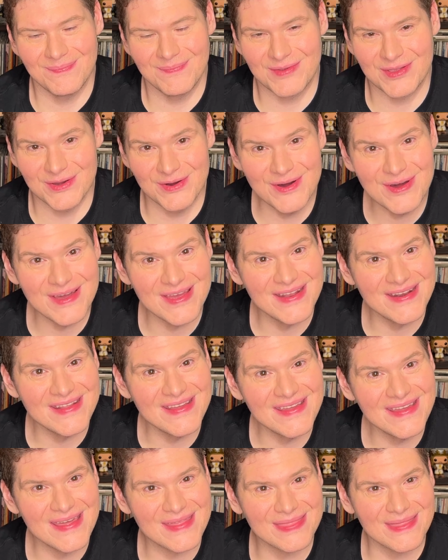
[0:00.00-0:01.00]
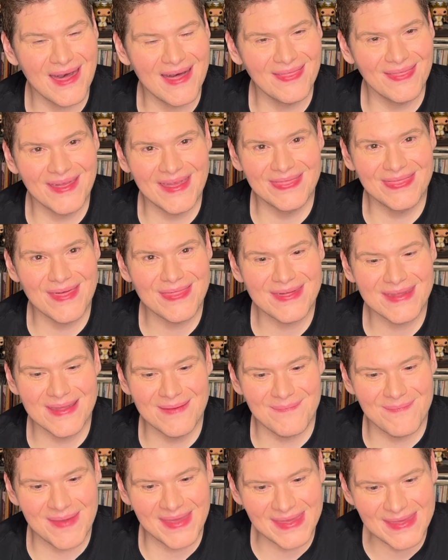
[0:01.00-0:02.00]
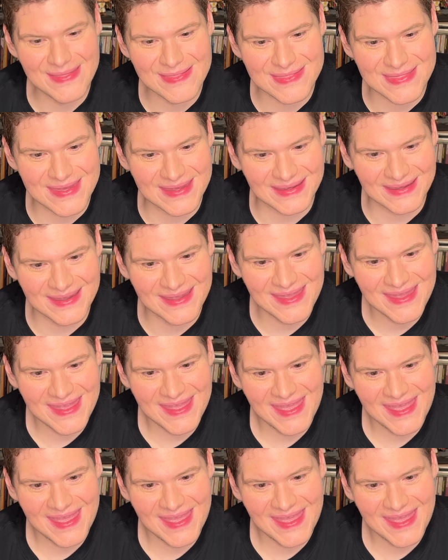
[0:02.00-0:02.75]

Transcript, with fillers: good it's not like nothing amazing